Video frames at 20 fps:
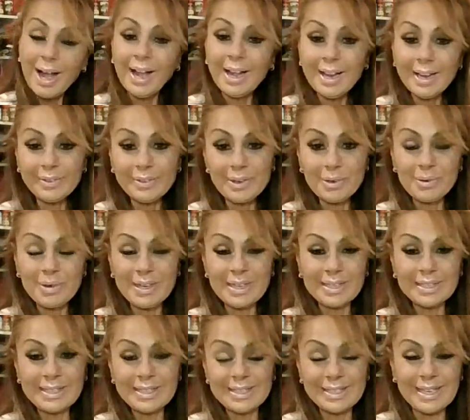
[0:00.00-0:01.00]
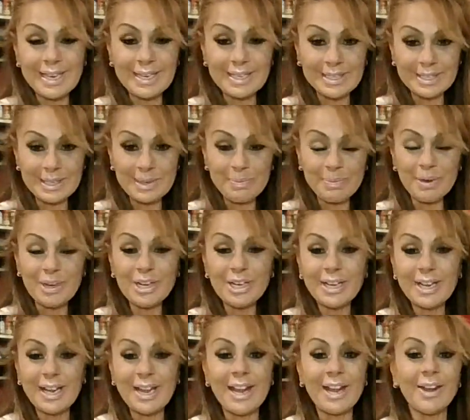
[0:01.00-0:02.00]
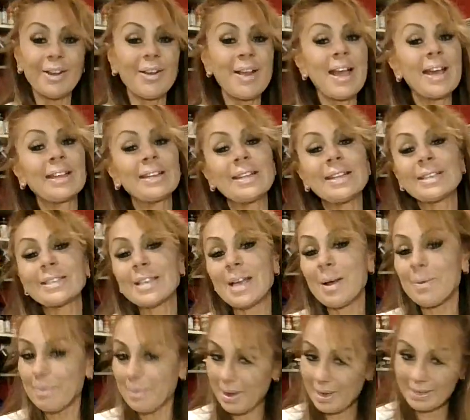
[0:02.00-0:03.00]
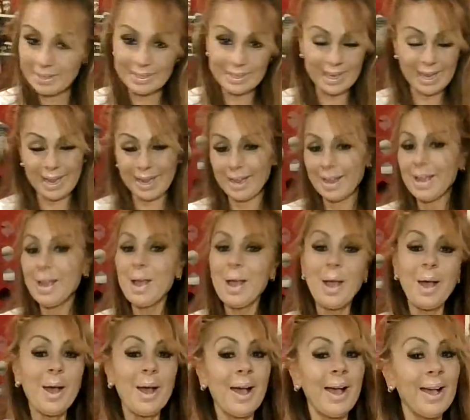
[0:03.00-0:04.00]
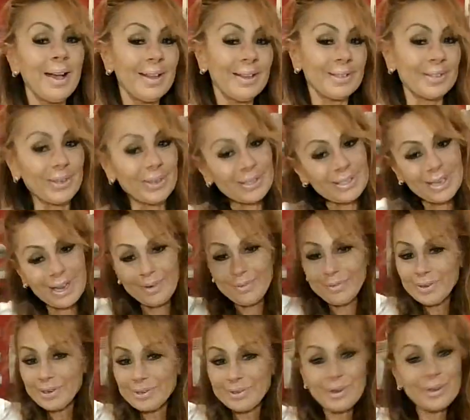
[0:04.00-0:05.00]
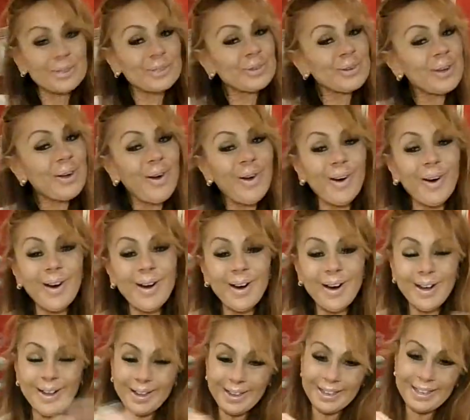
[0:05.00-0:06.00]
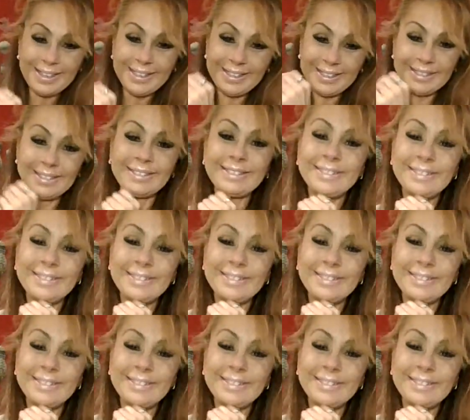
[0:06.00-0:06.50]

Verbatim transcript: Hi everyone, Stacy Burke here, and it's a Monday, so it's time for a grocery haul.